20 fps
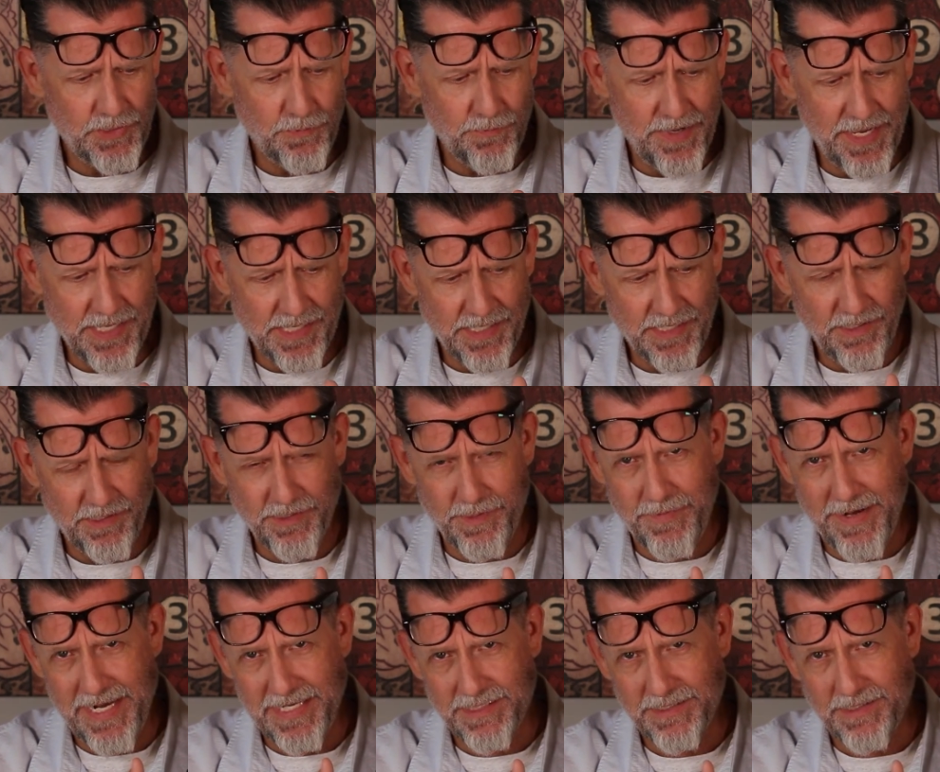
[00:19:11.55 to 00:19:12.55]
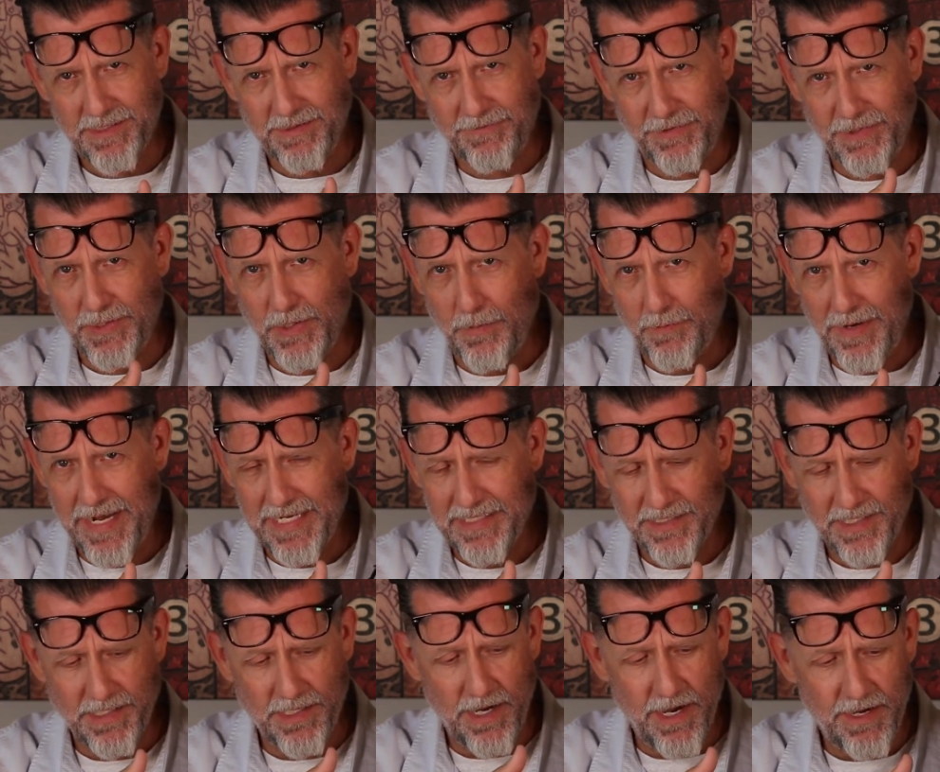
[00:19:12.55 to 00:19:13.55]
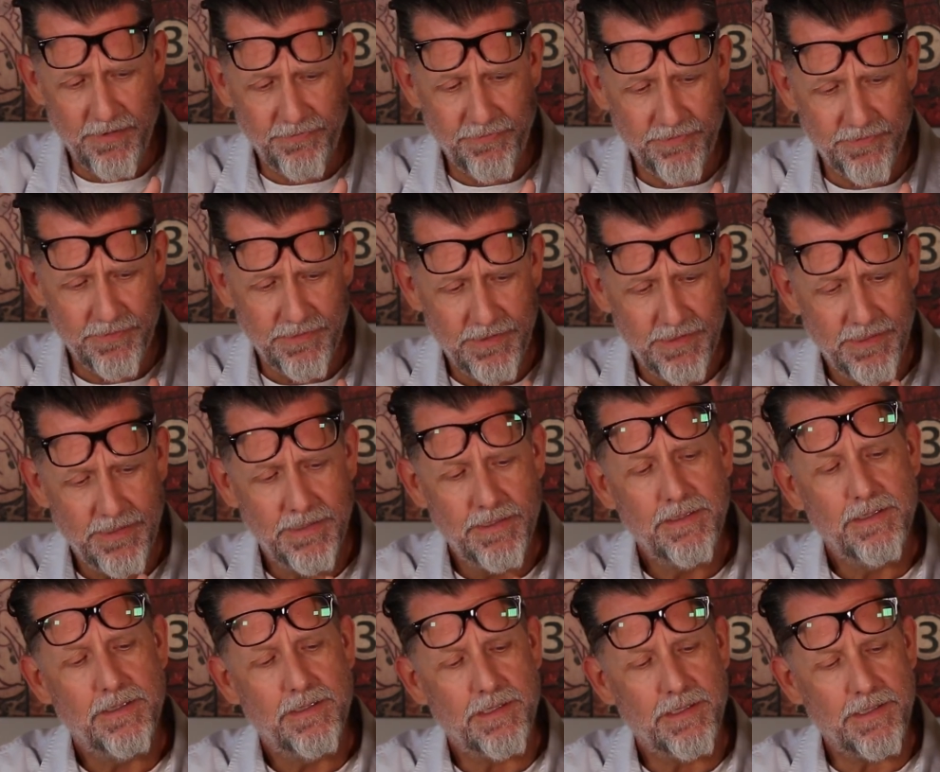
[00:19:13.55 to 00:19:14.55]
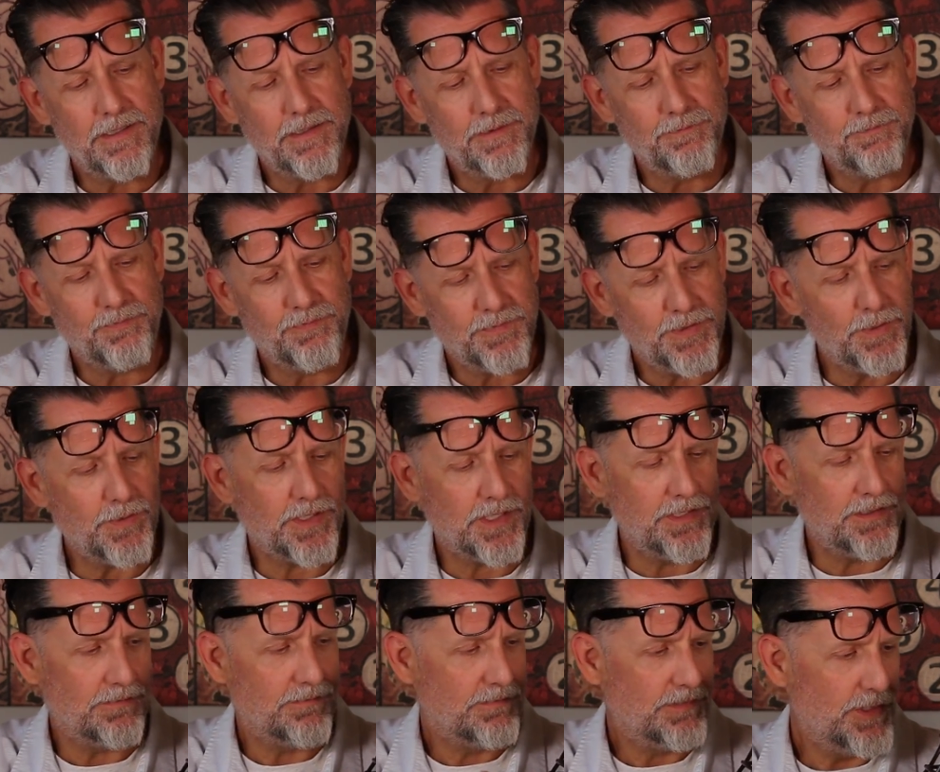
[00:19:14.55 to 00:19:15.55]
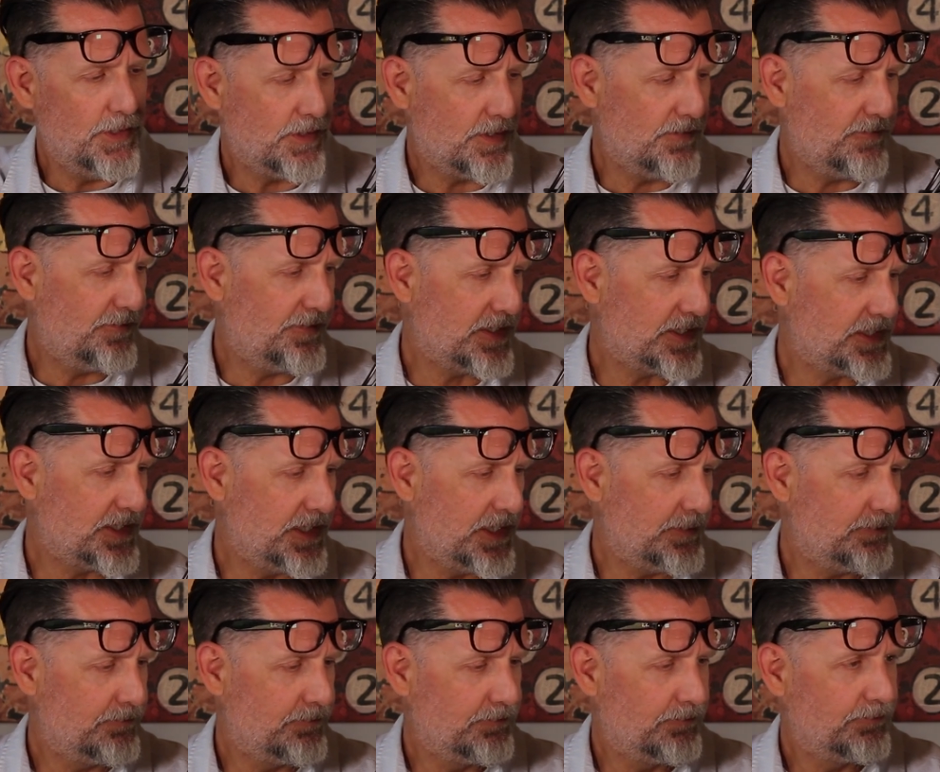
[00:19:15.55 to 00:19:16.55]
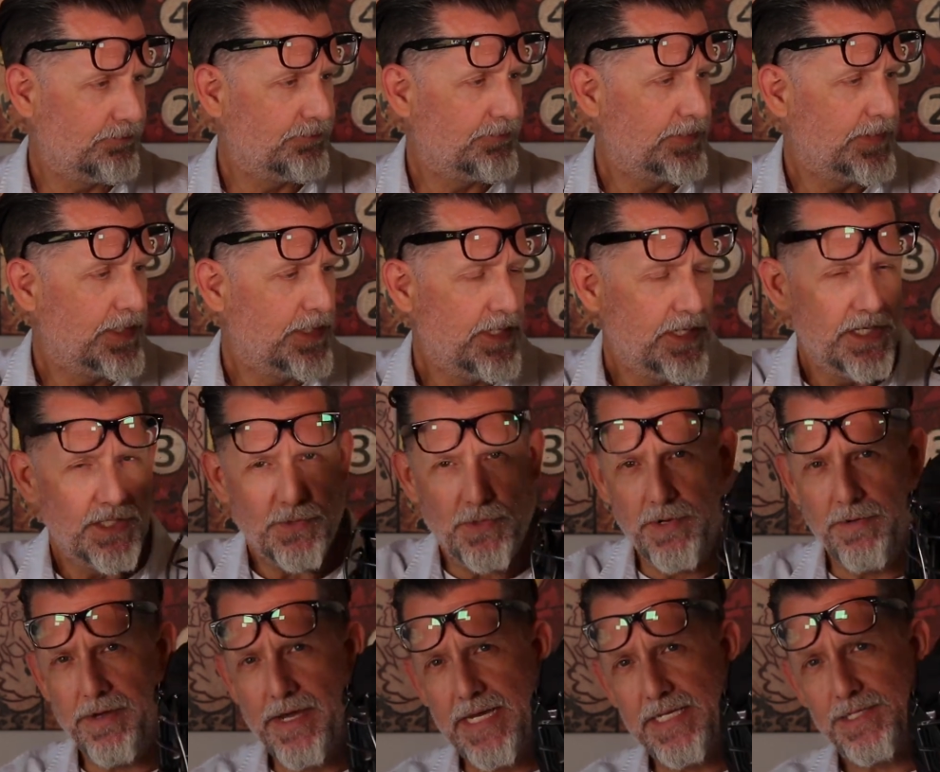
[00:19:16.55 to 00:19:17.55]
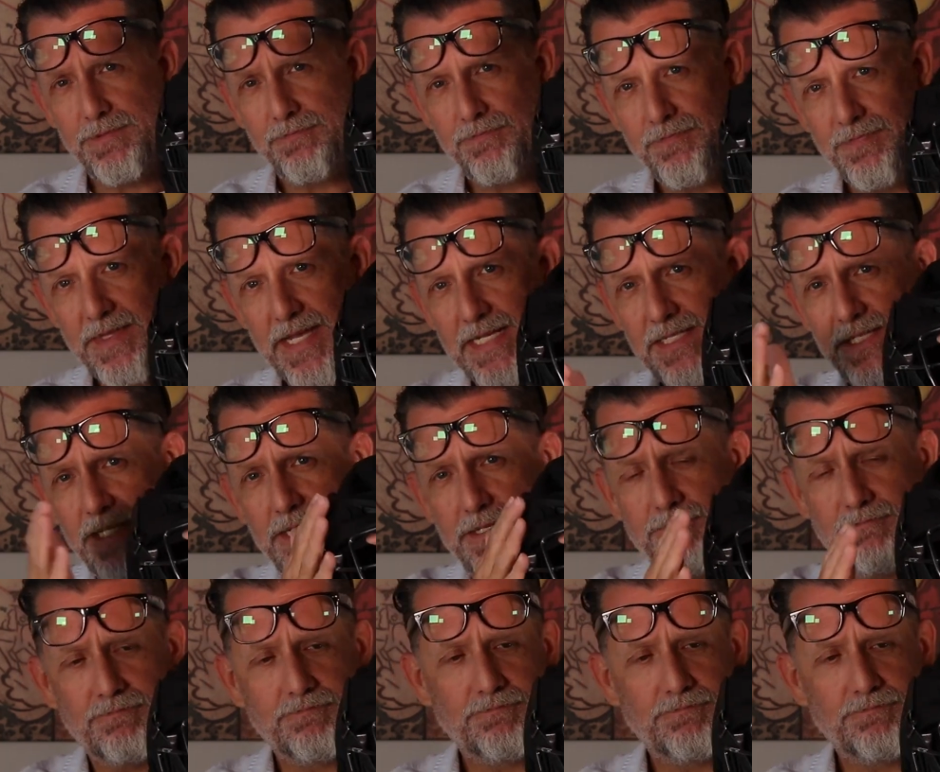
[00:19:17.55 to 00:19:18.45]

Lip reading: you may get on the mask, if you don't mask it off, you can fix it up. So anyway, guys, that's it.